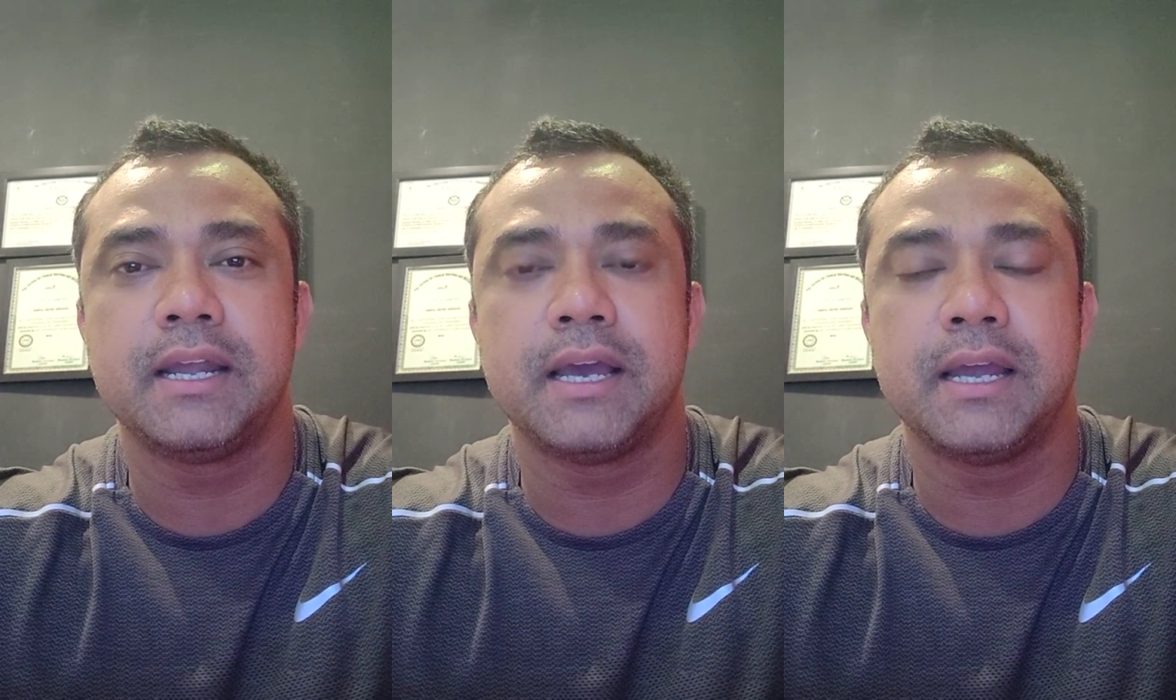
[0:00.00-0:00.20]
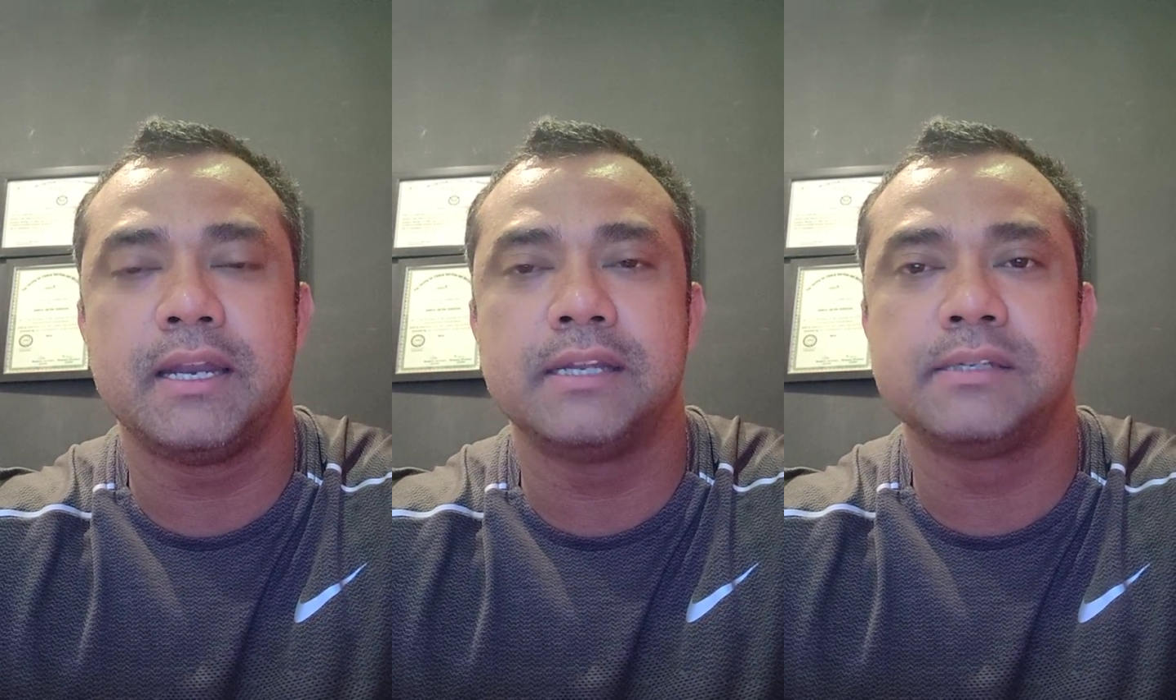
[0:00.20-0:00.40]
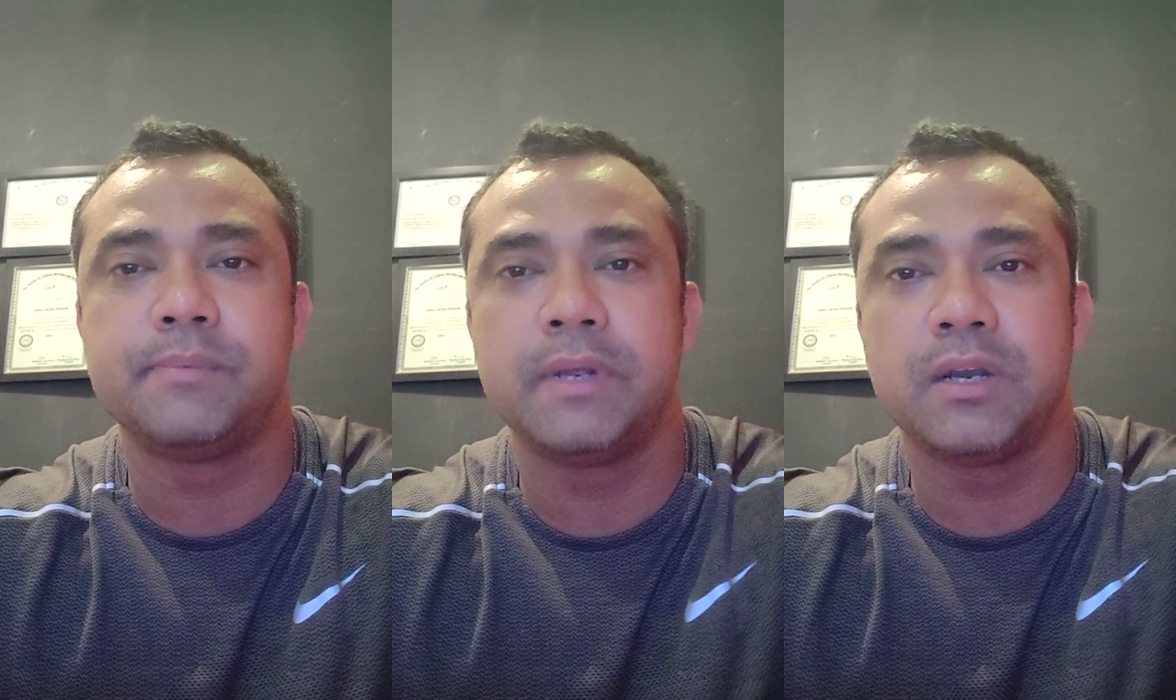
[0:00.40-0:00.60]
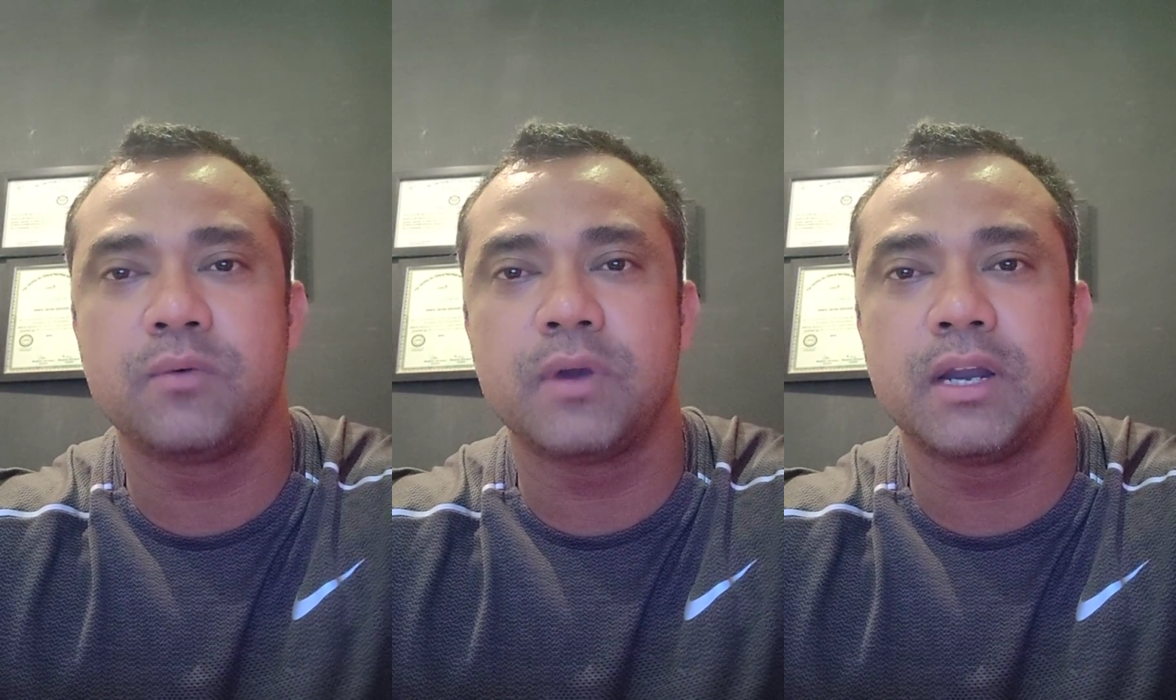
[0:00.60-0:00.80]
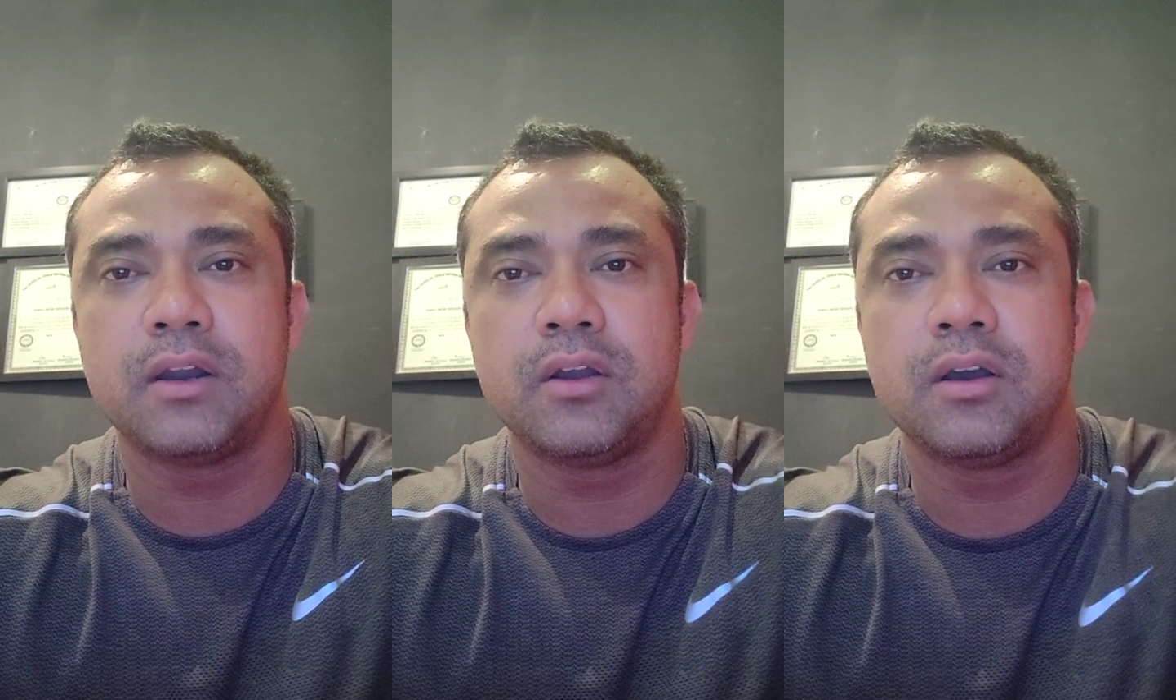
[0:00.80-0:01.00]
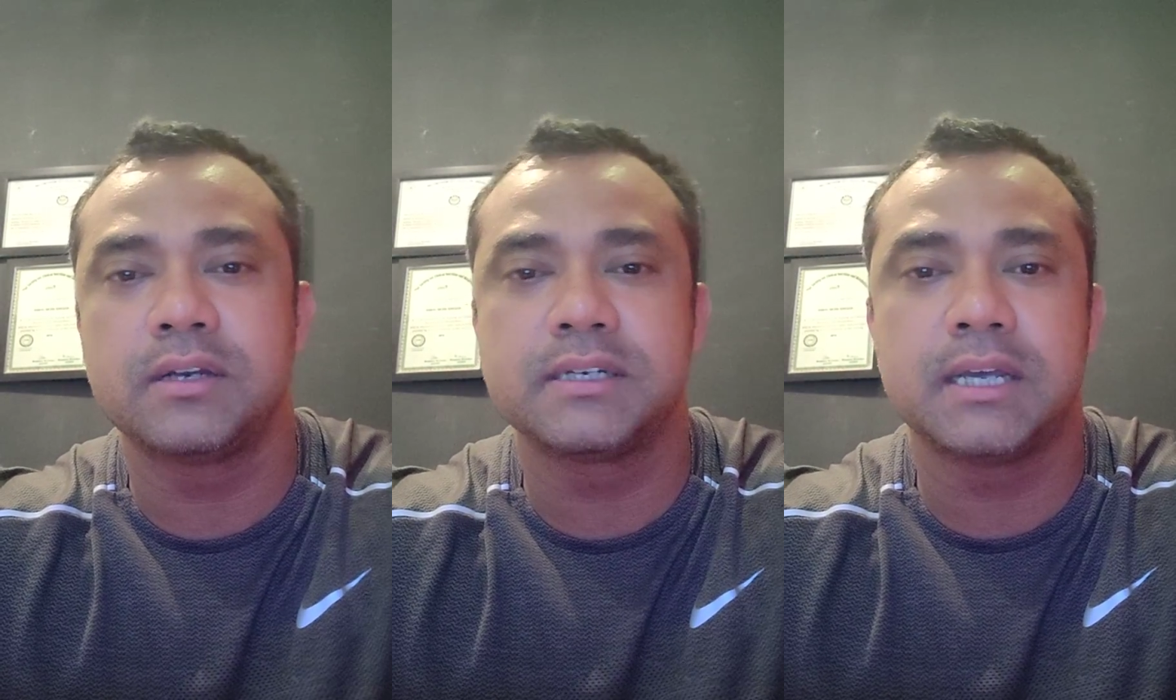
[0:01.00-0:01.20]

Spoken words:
And it's been quite a long